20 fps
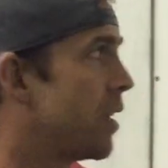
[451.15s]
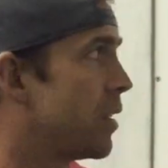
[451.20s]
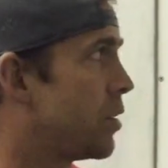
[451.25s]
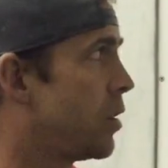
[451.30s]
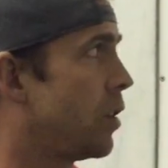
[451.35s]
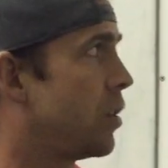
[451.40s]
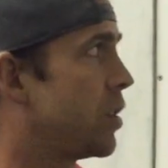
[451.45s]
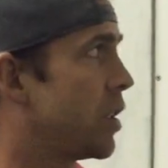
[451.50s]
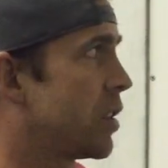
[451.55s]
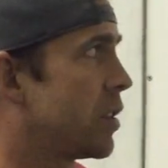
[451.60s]

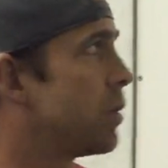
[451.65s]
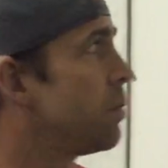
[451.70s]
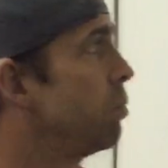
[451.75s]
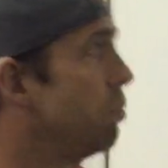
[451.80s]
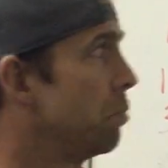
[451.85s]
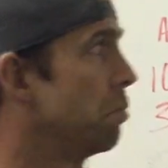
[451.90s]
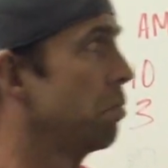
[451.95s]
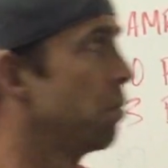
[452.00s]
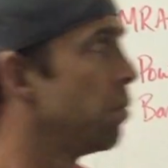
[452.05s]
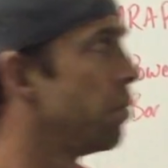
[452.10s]
So you're just
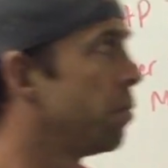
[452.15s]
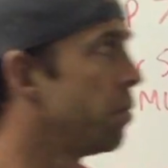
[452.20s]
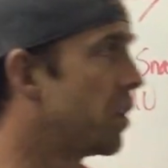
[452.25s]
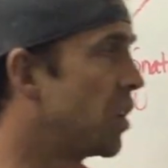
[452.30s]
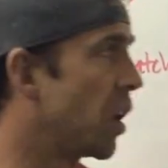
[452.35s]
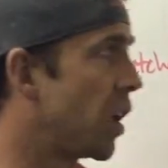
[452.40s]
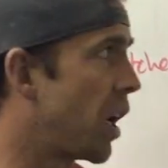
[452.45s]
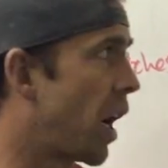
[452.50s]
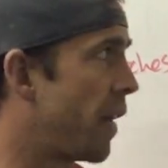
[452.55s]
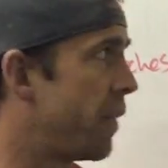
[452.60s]

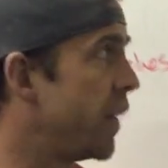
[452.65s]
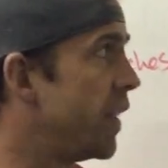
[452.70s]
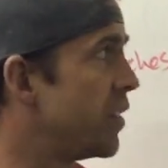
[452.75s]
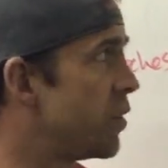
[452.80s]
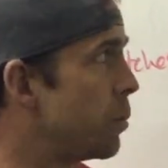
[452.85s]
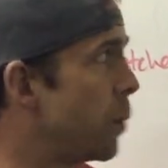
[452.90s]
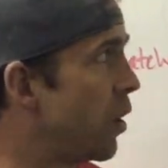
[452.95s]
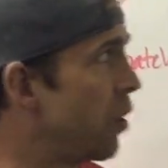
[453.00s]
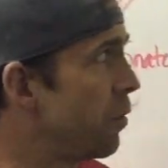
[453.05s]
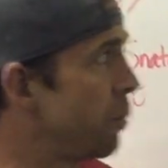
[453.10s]
good on
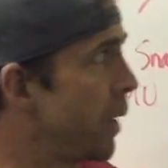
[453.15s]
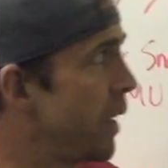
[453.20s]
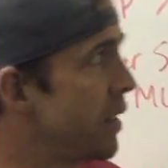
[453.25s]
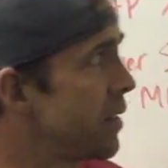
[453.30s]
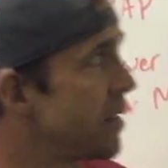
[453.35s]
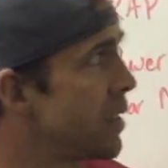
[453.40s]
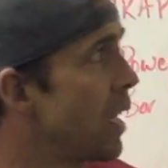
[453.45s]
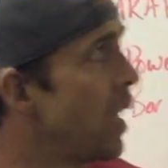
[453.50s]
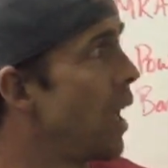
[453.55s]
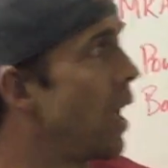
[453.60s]
these
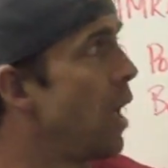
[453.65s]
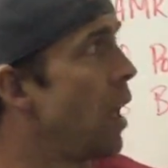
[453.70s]
movements.